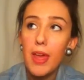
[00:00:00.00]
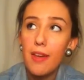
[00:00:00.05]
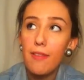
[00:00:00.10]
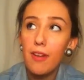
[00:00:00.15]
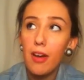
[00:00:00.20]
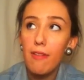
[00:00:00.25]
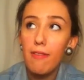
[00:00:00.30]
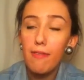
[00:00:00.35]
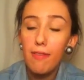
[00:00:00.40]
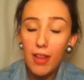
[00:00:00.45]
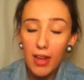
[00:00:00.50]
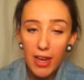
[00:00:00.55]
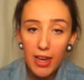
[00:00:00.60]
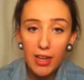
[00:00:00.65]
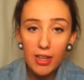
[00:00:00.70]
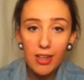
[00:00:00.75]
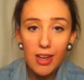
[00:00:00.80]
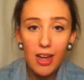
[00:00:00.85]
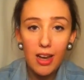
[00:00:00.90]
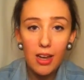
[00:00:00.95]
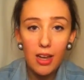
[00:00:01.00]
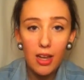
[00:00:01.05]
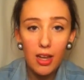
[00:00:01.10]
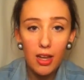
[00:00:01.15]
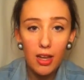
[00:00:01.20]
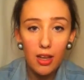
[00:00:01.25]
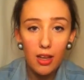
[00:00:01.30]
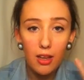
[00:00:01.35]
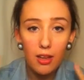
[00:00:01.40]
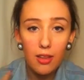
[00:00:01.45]
if I fill in a
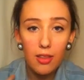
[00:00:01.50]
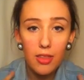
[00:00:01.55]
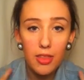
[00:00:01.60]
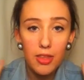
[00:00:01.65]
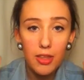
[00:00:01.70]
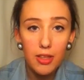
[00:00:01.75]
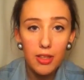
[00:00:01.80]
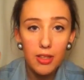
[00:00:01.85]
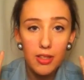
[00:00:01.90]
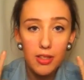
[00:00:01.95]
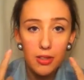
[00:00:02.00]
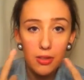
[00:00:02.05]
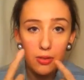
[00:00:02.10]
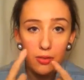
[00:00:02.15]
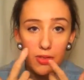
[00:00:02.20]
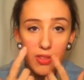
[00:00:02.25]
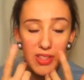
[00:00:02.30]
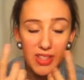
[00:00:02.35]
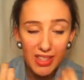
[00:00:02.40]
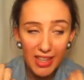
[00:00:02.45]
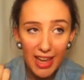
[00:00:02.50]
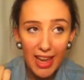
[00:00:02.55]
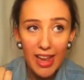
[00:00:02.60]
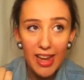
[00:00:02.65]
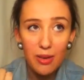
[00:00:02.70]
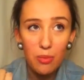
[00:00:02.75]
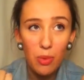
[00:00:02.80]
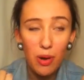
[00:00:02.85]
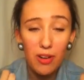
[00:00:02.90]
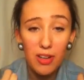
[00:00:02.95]
colour, the sort of
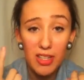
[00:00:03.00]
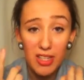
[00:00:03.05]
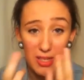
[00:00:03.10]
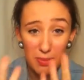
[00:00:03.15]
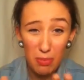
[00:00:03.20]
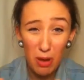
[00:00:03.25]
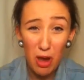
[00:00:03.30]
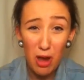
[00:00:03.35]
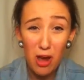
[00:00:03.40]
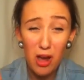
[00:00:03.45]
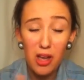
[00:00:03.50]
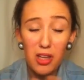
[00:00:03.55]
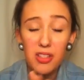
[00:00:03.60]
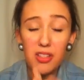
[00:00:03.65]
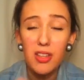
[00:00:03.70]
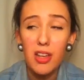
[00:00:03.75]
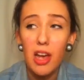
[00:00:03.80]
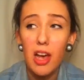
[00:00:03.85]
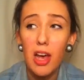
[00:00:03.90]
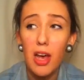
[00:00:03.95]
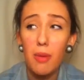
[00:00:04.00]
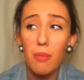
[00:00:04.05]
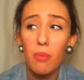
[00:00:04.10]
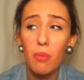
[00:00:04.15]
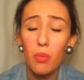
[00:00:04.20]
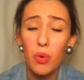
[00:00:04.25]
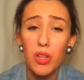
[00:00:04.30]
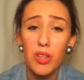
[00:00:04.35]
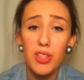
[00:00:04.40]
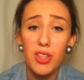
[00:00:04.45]
skin where it's sparse,
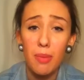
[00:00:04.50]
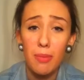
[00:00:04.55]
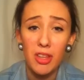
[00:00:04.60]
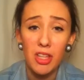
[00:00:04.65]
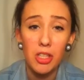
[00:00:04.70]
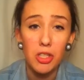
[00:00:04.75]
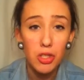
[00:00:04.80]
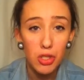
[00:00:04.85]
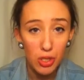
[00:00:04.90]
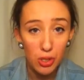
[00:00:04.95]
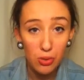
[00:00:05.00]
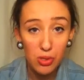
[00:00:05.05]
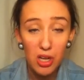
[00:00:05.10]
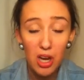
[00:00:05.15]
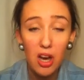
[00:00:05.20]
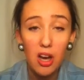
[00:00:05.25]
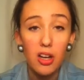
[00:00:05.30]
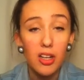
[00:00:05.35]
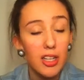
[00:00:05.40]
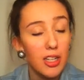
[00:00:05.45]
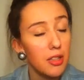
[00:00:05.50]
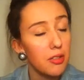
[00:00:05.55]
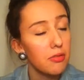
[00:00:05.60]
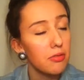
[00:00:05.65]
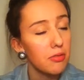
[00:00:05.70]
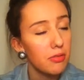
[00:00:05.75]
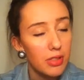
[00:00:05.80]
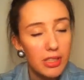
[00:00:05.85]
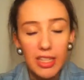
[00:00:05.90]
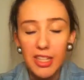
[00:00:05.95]
um, with something that's too dark, it
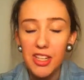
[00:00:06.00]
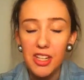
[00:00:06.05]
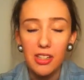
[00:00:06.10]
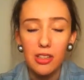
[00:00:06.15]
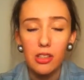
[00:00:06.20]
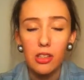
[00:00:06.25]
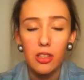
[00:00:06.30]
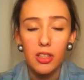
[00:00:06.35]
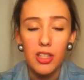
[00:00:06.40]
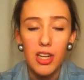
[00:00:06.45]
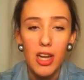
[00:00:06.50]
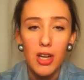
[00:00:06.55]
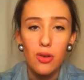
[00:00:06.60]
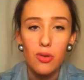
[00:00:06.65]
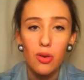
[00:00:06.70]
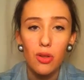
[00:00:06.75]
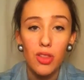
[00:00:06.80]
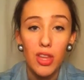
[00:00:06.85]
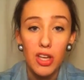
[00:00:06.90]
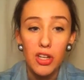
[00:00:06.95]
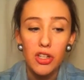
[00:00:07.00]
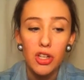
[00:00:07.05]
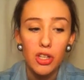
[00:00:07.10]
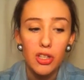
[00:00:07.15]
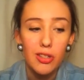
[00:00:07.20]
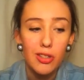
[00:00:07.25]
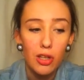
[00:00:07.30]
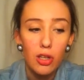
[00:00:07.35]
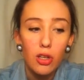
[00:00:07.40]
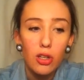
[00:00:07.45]
really doesn't look natural and they
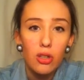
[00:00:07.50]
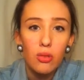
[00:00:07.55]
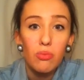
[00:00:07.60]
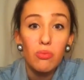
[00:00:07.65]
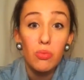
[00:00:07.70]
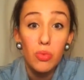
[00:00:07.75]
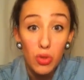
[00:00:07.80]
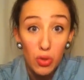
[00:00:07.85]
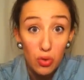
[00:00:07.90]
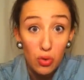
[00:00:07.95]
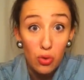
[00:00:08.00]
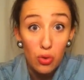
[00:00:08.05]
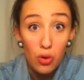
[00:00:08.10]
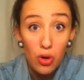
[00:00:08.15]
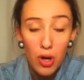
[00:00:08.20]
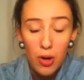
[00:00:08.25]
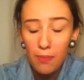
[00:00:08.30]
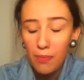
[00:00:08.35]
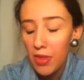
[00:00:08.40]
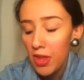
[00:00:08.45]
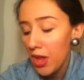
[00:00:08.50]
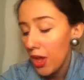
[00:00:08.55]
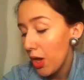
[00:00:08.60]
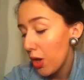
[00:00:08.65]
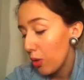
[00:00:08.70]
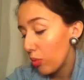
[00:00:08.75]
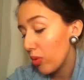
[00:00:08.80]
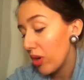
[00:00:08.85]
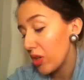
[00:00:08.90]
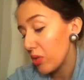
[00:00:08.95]
just look drawn on.
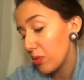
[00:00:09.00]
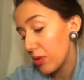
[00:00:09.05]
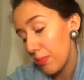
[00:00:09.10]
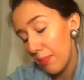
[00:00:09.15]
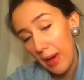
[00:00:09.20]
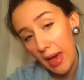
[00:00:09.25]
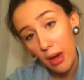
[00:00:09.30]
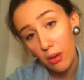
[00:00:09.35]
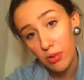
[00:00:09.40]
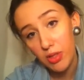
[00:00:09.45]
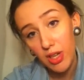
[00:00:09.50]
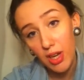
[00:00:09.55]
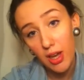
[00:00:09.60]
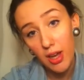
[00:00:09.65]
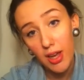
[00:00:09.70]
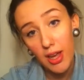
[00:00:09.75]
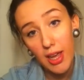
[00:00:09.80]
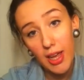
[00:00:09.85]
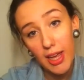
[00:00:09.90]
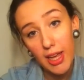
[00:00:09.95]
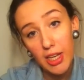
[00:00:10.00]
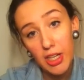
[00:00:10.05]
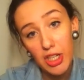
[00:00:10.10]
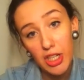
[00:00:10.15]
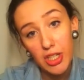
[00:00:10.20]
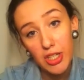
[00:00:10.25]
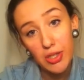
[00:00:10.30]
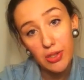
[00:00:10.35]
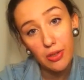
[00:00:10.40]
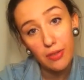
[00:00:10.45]
Whereas with the powder, it
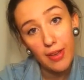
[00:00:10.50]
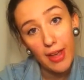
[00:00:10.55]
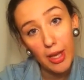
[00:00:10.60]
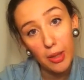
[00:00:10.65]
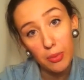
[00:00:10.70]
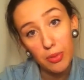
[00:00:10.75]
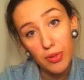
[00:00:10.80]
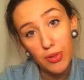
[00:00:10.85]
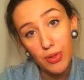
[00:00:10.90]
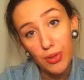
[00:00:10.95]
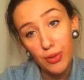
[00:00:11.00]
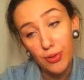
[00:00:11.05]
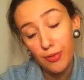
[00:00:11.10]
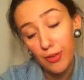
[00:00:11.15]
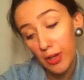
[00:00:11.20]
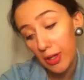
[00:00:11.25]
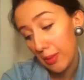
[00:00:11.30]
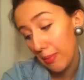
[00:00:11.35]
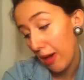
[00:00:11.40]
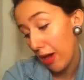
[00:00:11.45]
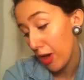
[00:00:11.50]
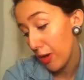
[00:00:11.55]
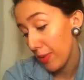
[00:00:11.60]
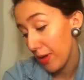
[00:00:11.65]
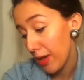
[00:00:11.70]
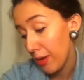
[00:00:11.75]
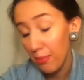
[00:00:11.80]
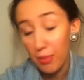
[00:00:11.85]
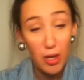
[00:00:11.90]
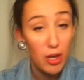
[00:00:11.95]
just sort of helps to fill them out a
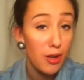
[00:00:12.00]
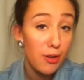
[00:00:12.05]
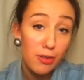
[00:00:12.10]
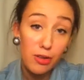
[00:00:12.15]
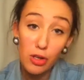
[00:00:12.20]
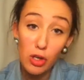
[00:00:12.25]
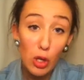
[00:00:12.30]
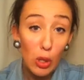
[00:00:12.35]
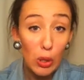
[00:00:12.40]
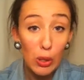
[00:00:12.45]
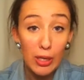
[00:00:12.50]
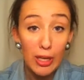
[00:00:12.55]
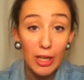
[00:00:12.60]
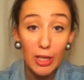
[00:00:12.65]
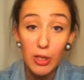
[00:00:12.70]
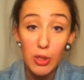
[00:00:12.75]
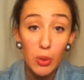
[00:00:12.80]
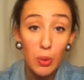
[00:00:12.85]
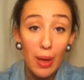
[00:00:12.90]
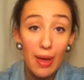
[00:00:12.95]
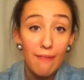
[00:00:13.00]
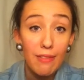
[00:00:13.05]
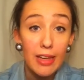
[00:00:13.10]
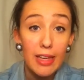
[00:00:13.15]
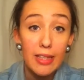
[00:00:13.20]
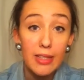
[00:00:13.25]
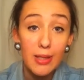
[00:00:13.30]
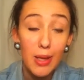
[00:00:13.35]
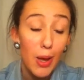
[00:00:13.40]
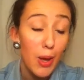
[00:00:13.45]
bit, but not looking too
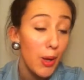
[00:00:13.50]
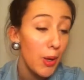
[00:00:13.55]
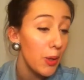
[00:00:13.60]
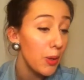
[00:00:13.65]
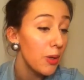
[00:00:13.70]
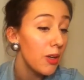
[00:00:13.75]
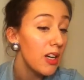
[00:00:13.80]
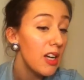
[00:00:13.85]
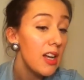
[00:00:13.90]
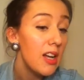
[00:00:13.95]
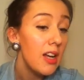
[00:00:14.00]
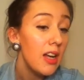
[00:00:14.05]
heavy. So